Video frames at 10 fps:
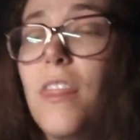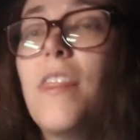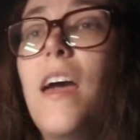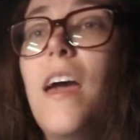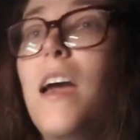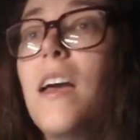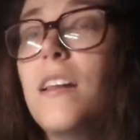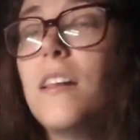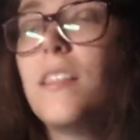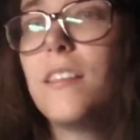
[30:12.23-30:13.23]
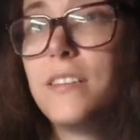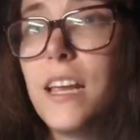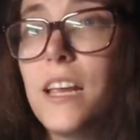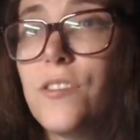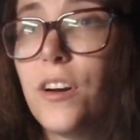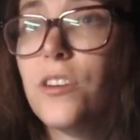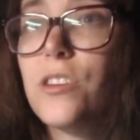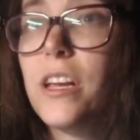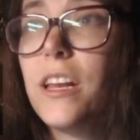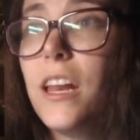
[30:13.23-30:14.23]
than the stage
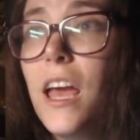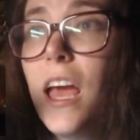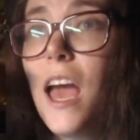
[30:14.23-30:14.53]
version,